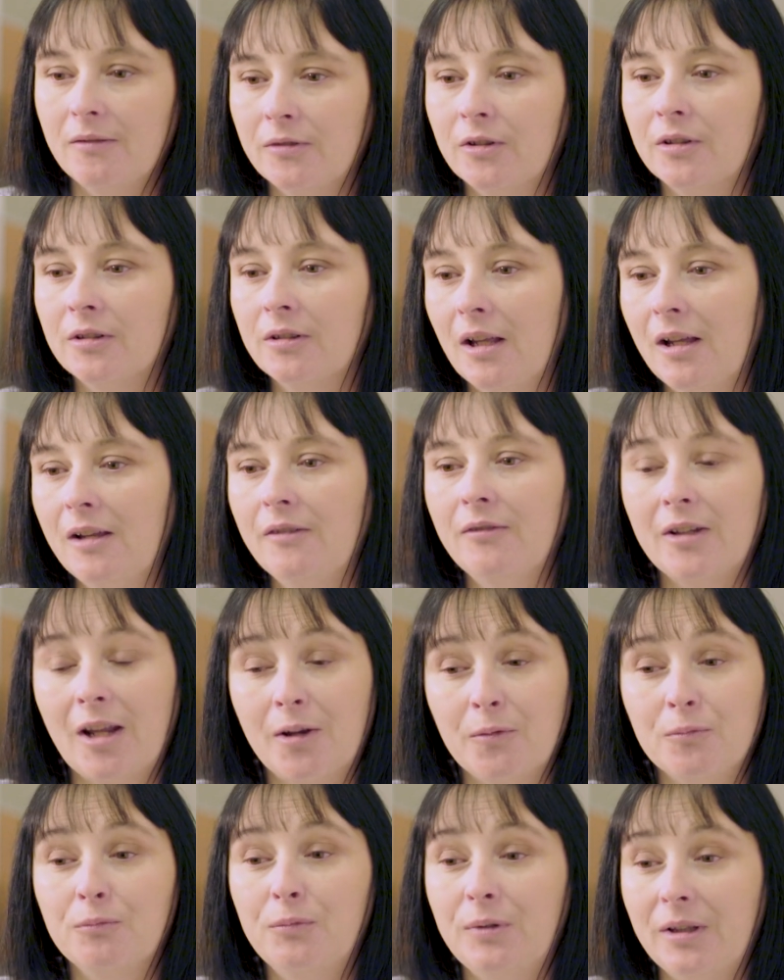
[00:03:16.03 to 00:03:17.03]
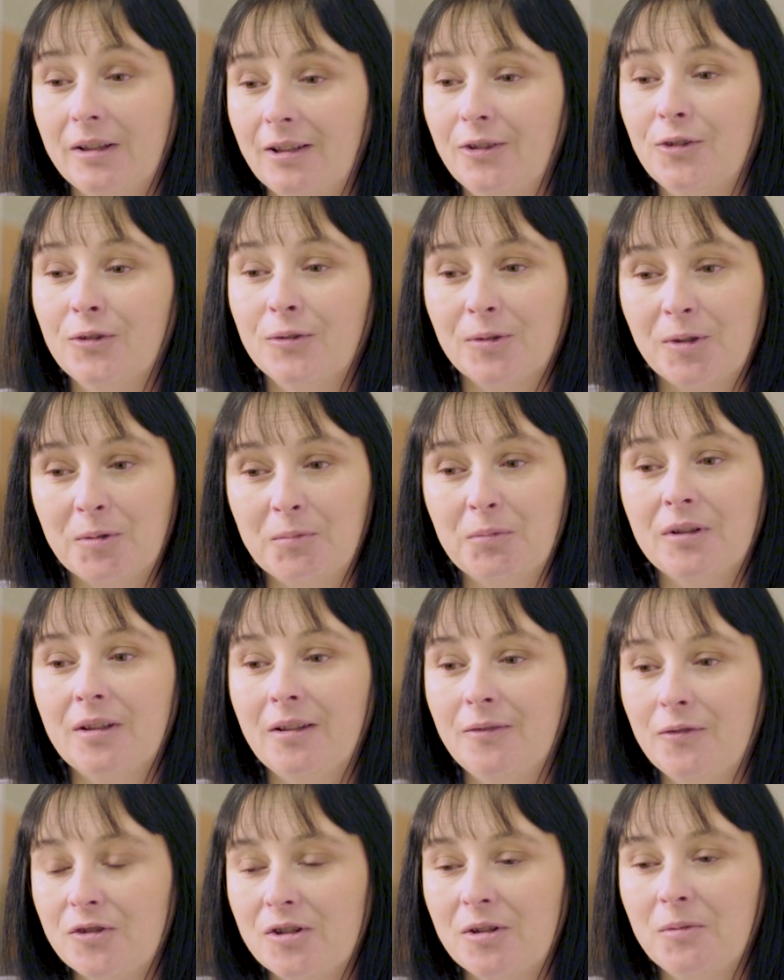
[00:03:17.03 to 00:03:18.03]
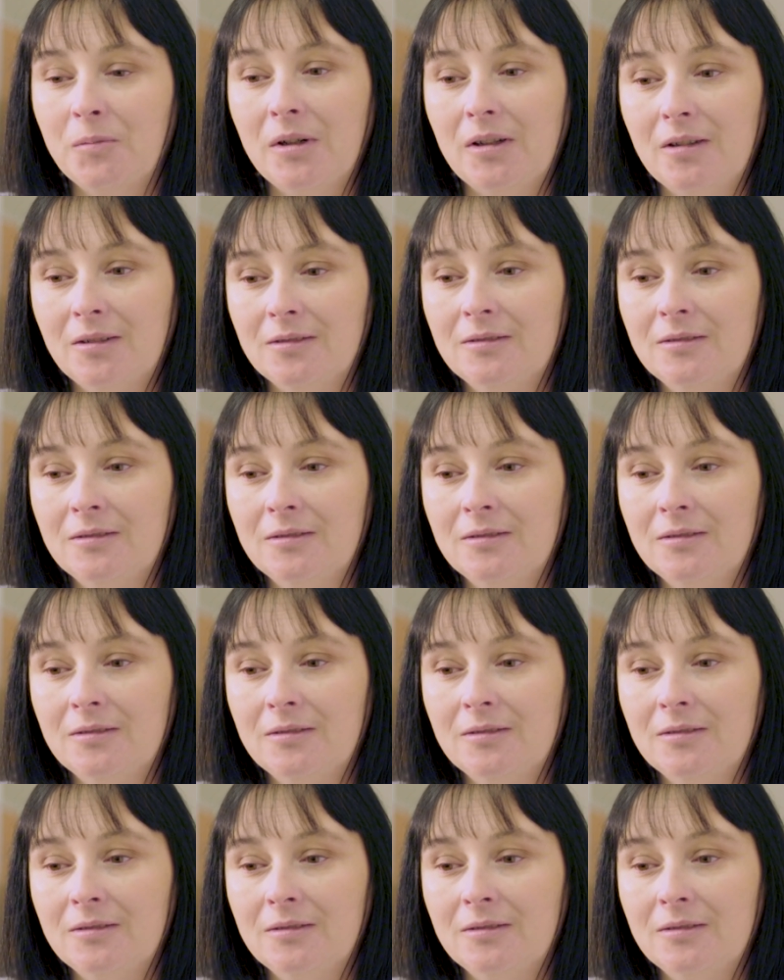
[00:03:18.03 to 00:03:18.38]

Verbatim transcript: of her life. And I really, truly believe she will.